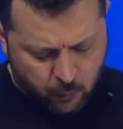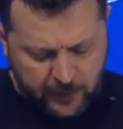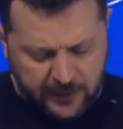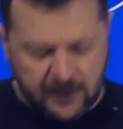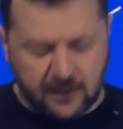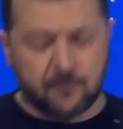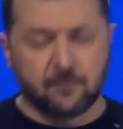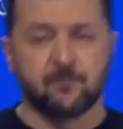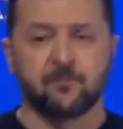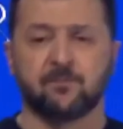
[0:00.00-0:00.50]

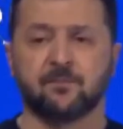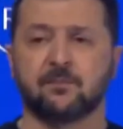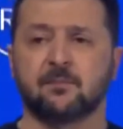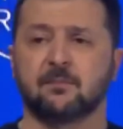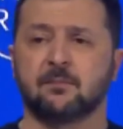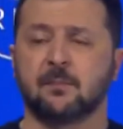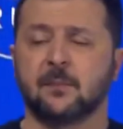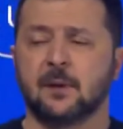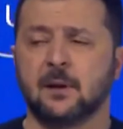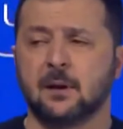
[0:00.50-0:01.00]
we
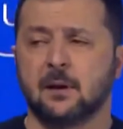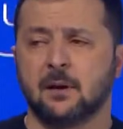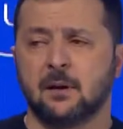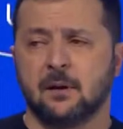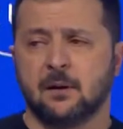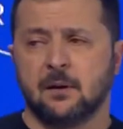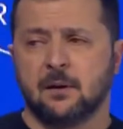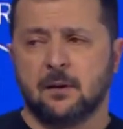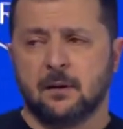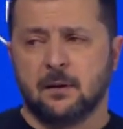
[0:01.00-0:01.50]

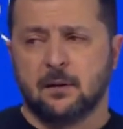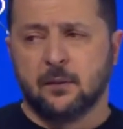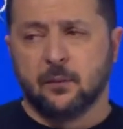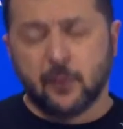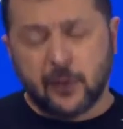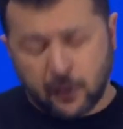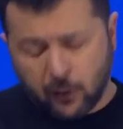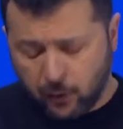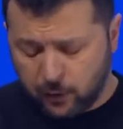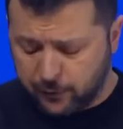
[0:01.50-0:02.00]

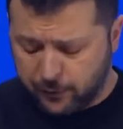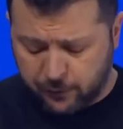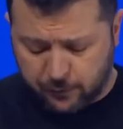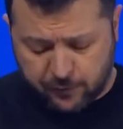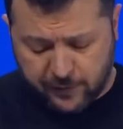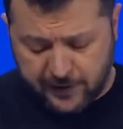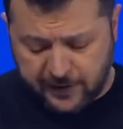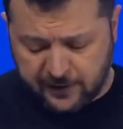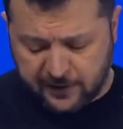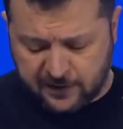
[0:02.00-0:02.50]
all
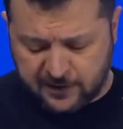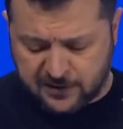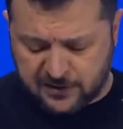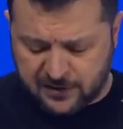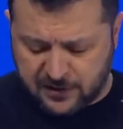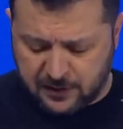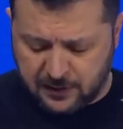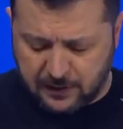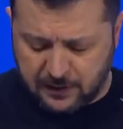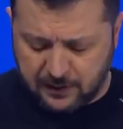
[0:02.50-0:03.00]

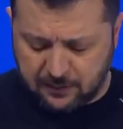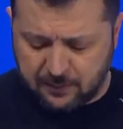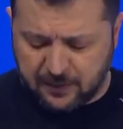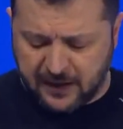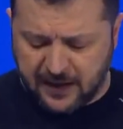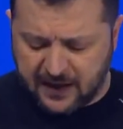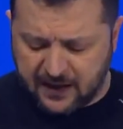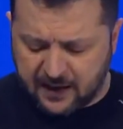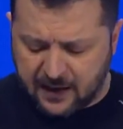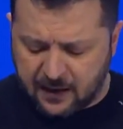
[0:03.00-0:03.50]
Ukrainians
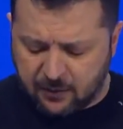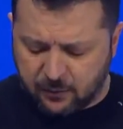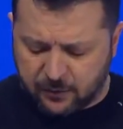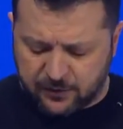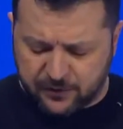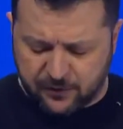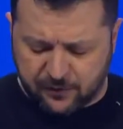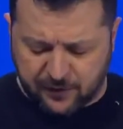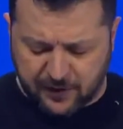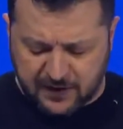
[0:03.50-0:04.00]
began
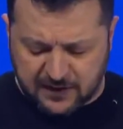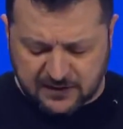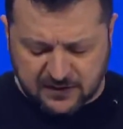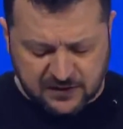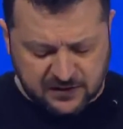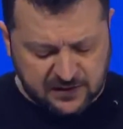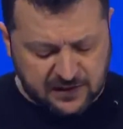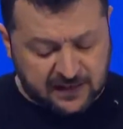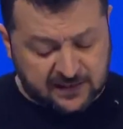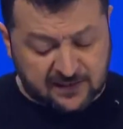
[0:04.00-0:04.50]
our
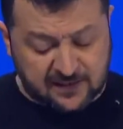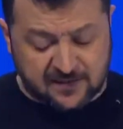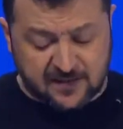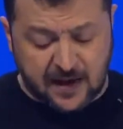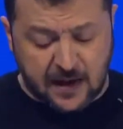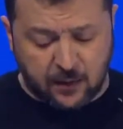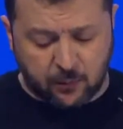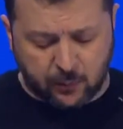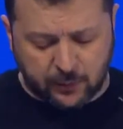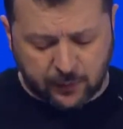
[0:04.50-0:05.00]
defense at a
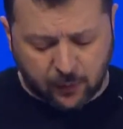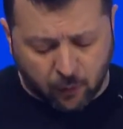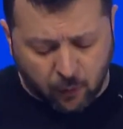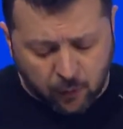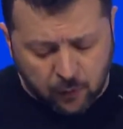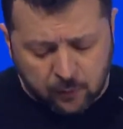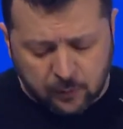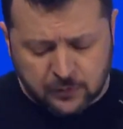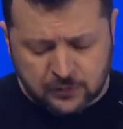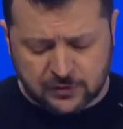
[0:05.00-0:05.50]
time when
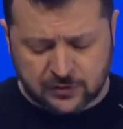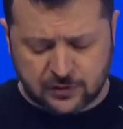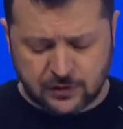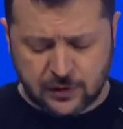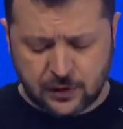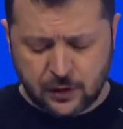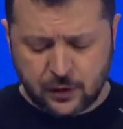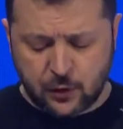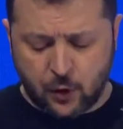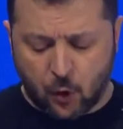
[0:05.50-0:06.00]
almost
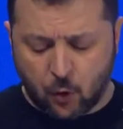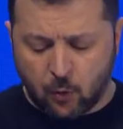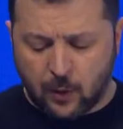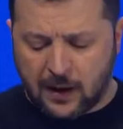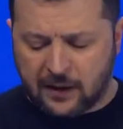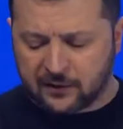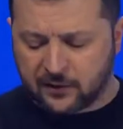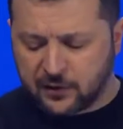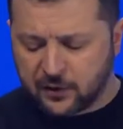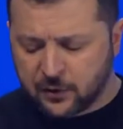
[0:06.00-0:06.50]
no
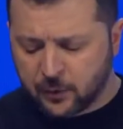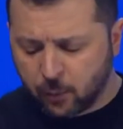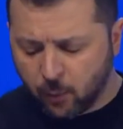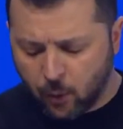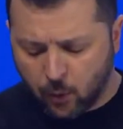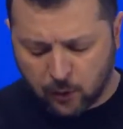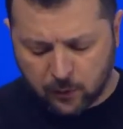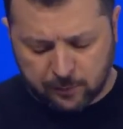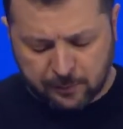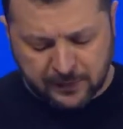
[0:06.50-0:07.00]
one in the
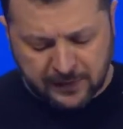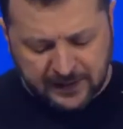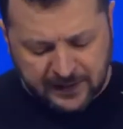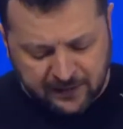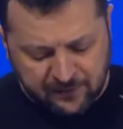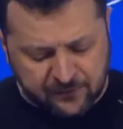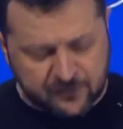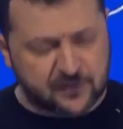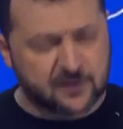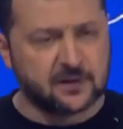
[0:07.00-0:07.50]
world
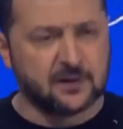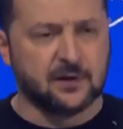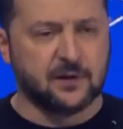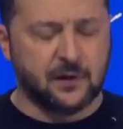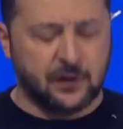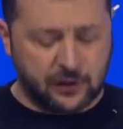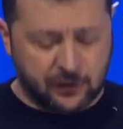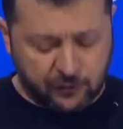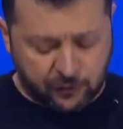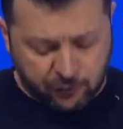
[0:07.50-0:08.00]
believed
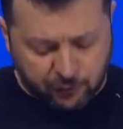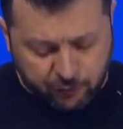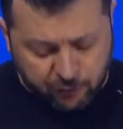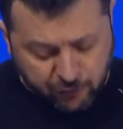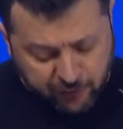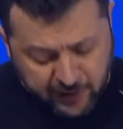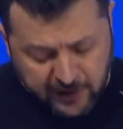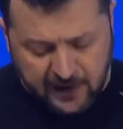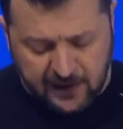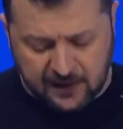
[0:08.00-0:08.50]
in
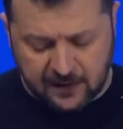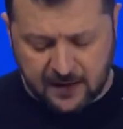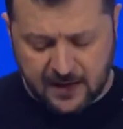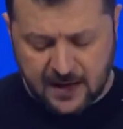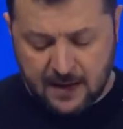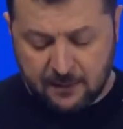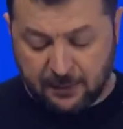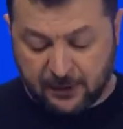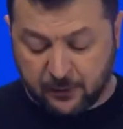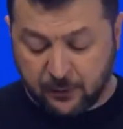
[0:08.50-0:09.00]
Ukraine,
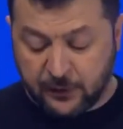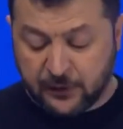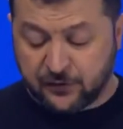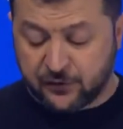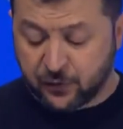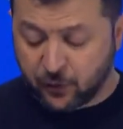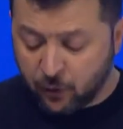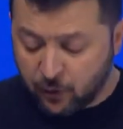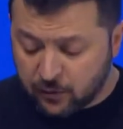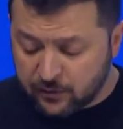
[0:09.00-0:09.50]
but we
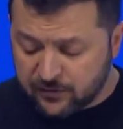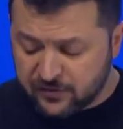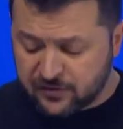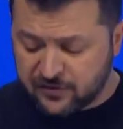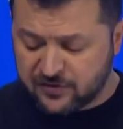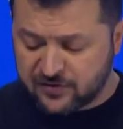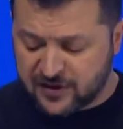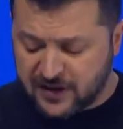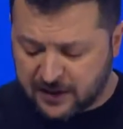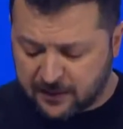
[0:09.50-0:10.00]

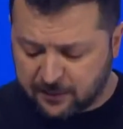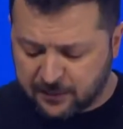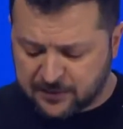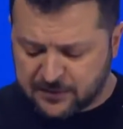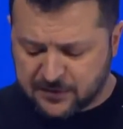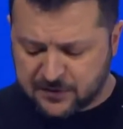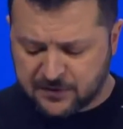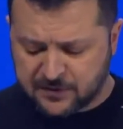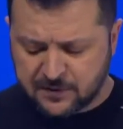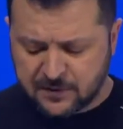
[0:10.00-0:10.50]
turned
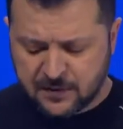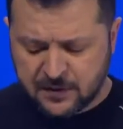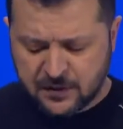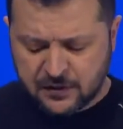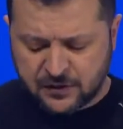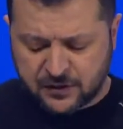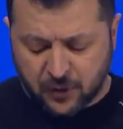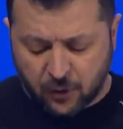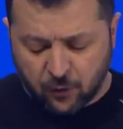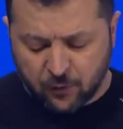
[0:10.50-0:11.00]
tables
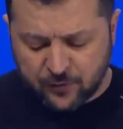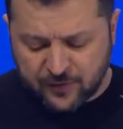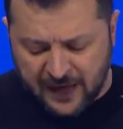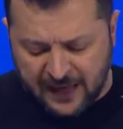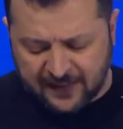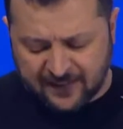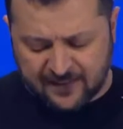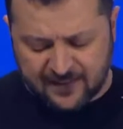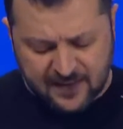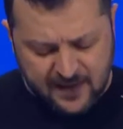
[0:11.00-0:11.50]
so
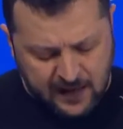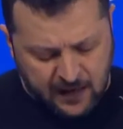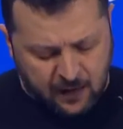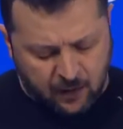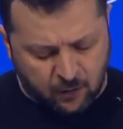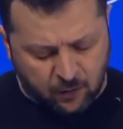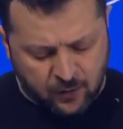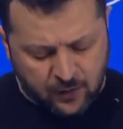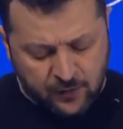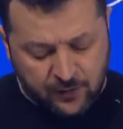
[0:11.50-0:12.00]
that
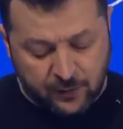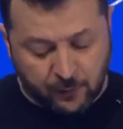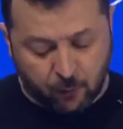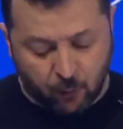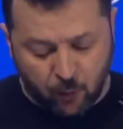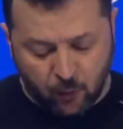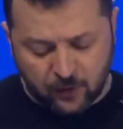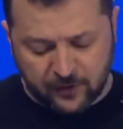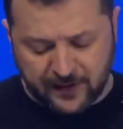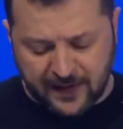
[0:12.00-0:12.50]
now the
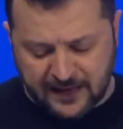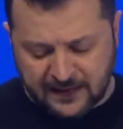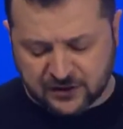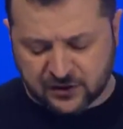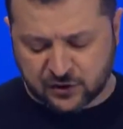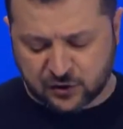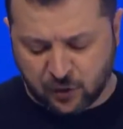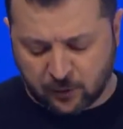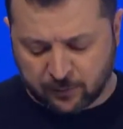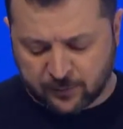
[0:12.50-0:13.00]
world
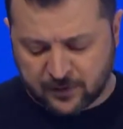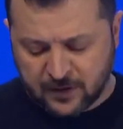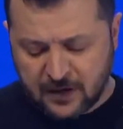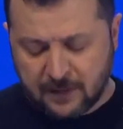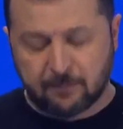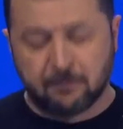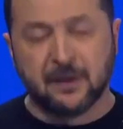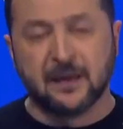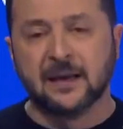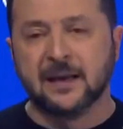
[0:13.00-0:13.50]
has stopped
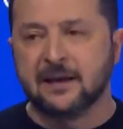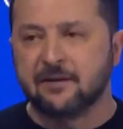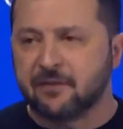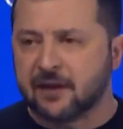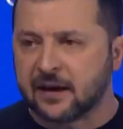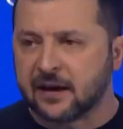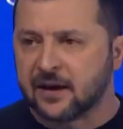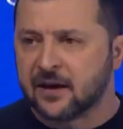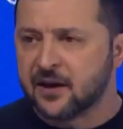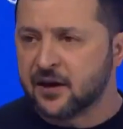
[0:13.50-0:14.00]

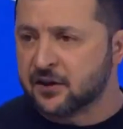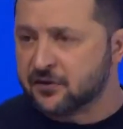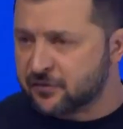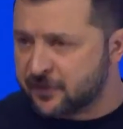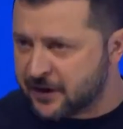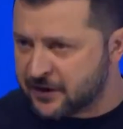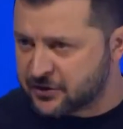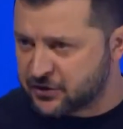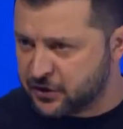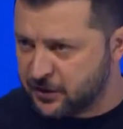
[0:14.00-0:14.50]
believing
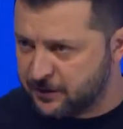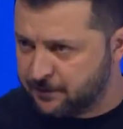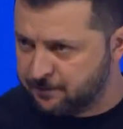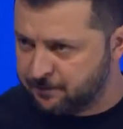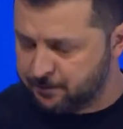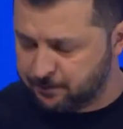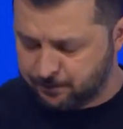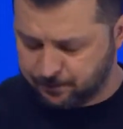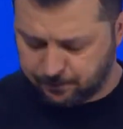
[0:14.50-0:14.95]
in Russia.